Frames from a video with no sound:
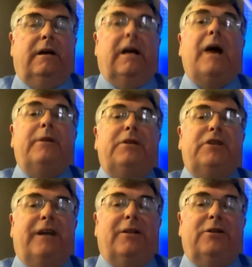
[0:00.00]
A common
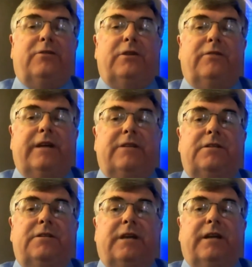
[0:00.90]
challenge for device
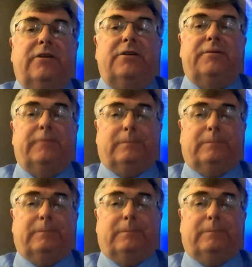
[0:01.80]
designers